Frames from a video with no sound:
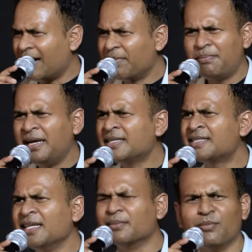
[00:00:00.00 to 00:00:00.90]
I'm a
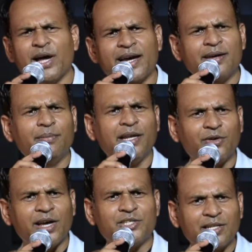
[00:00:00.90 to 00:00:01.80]
blessing. My akhirbad
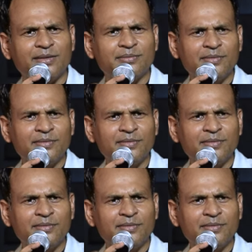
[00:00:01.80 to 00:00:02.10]
ho actually.